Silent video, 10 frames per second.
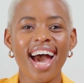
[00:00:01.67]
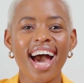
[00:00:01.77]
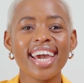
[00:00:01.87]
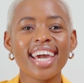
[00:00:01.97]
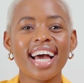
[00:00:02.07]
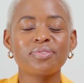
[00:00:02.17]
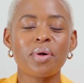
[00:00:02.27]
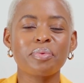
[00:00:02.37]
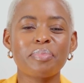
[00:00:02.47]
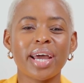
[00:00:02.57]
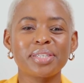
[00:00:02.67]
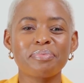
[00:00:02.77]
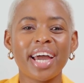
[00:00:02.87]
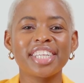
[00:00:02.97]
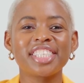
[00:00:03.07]
Hi guys and welcome back to
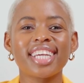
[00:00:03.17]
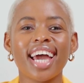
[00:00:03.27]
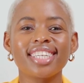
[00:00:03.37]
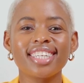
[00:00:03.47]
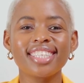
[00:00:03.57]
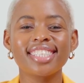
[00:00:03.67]
my channel.